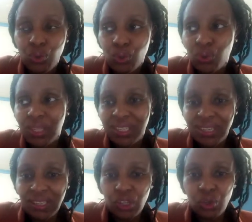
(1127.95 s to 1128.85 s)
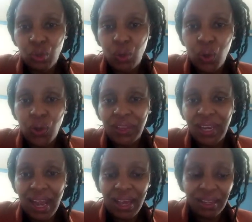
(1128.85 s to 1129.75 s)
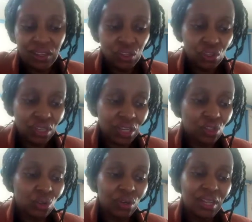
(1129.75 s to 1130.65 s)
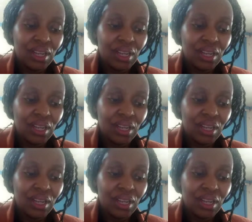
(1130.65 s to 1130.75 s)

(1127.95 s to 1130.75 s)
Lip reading: So there's a section called the luggage section.